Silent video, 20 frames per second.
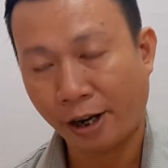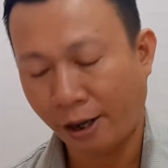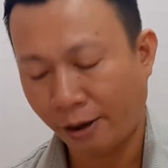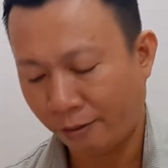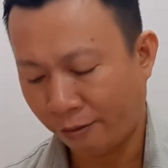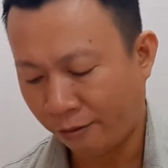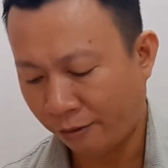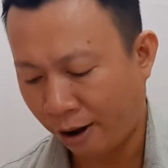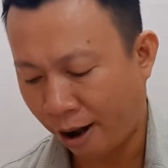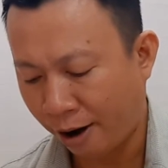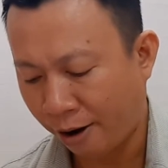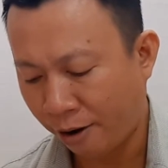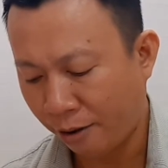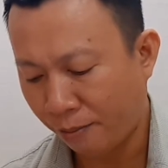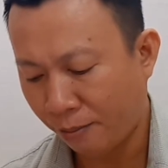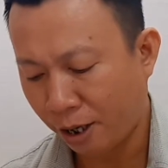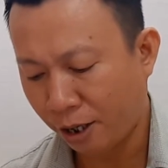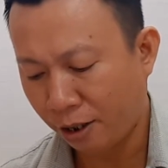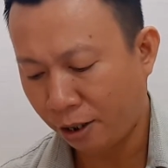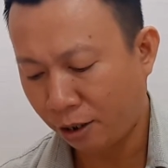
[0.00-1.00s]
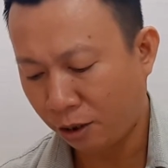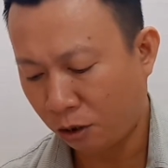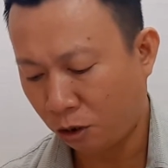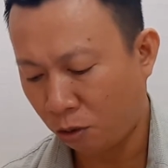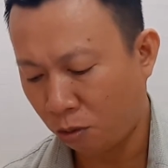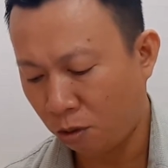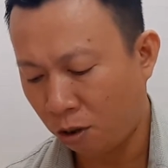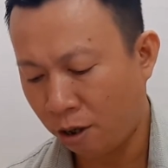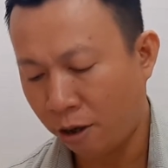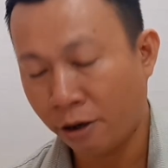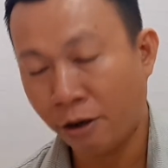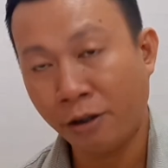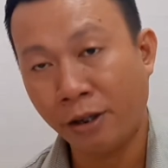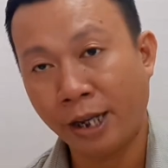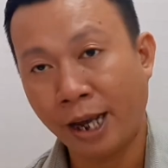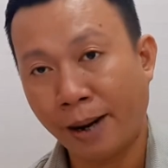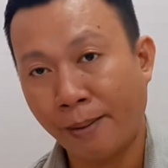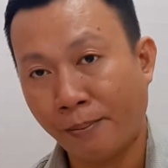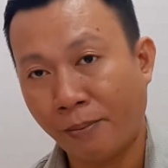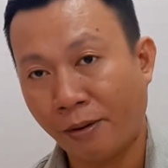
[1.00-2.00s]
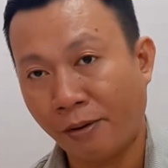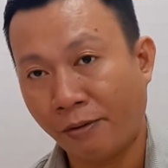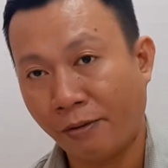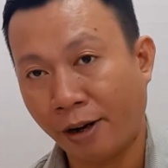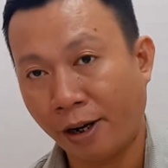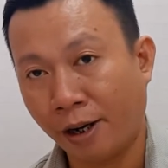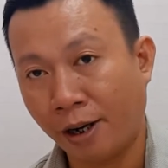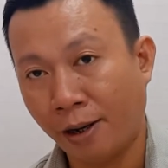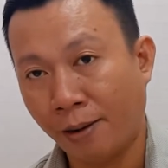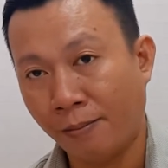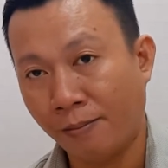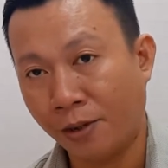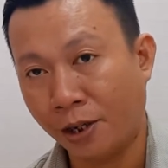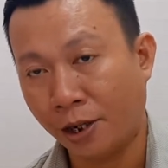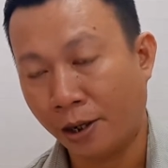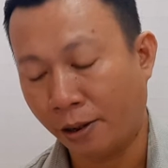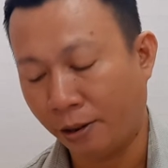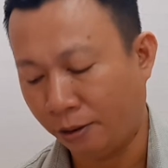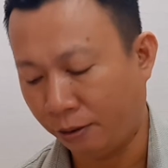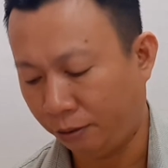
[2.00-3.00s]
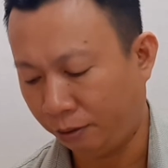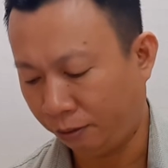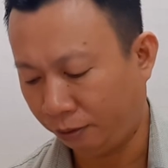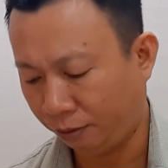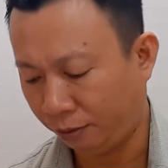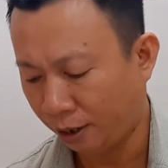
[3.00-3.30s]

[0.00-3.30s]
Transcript: environment to learn and perfect himself.